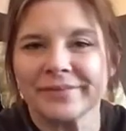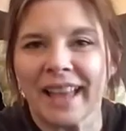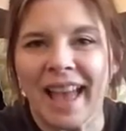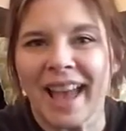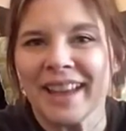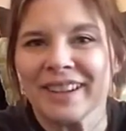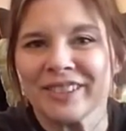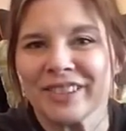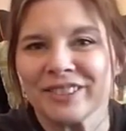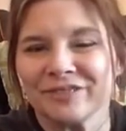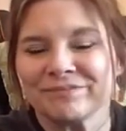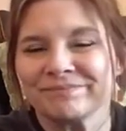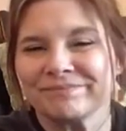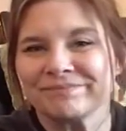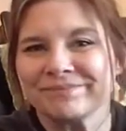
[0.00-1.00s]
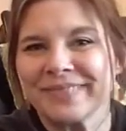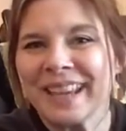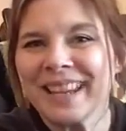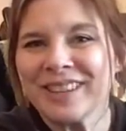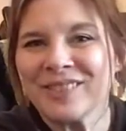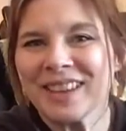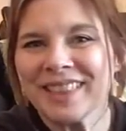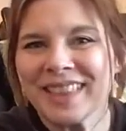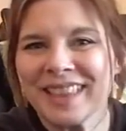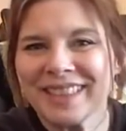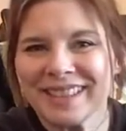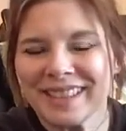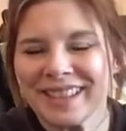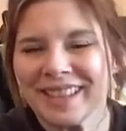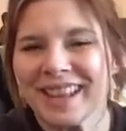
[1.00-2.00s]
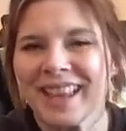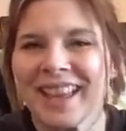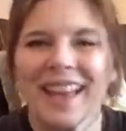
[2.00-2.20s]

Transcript: I don't know. Anyway, that's it.